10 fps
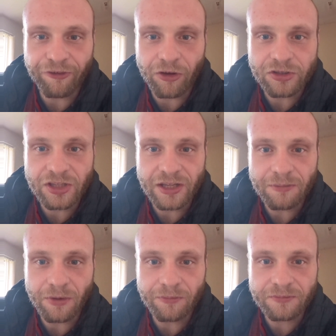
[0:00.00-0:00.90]
14
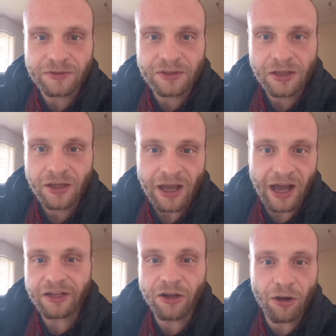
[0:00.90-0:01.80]
months,
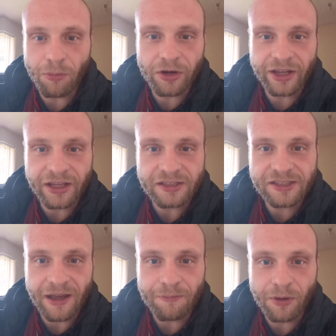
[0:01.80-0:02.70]
had no money in
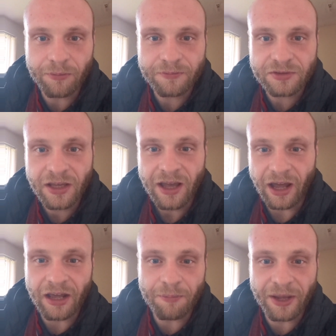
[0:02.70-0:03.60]
10 months,
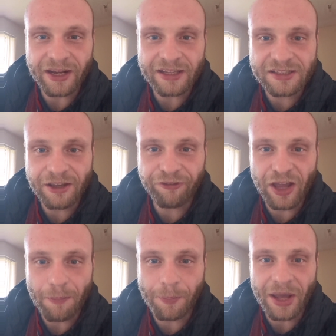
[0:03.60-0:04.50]
and I've been in
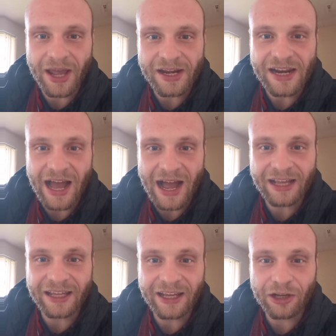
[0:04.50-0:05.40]
severe pain and
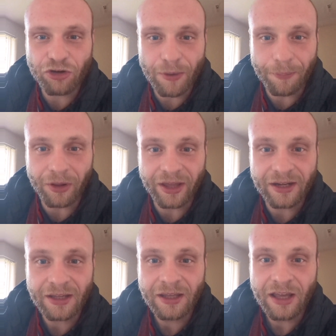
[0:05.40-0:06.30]
agony,
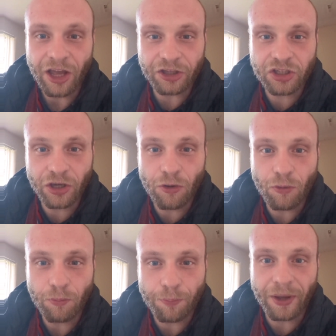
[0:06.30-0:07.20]
crippling,
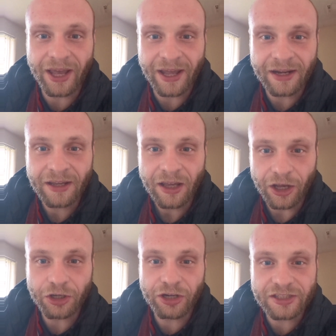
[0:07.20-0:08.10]
acute pain
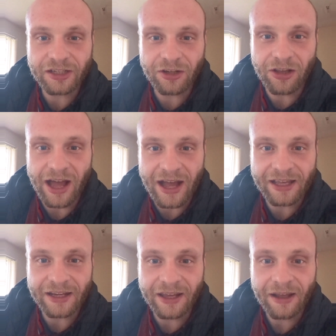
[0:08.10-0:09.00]
and critical
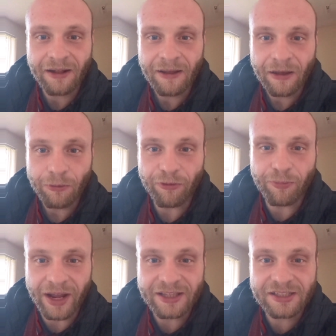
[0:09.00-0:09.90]
agony with
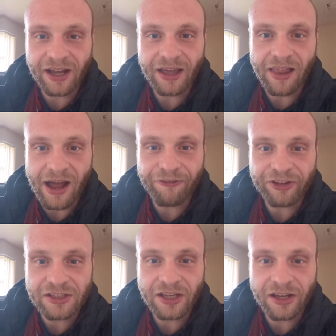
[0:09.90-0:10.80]
my entire life
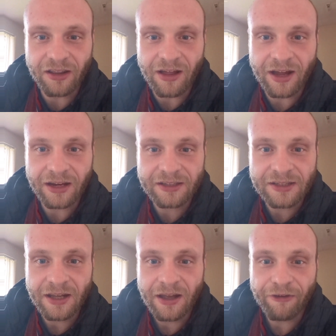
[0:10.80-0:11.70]
internalised
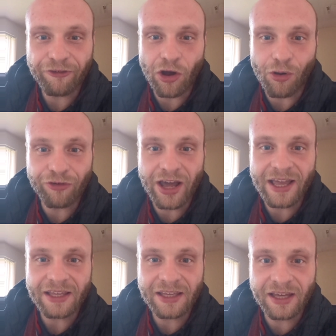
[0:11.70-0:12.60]
for over
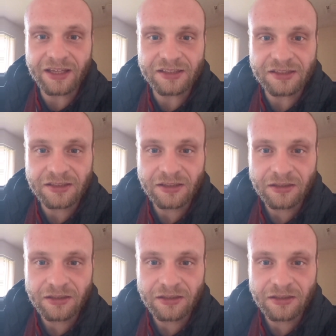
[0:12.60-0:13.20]
8 years.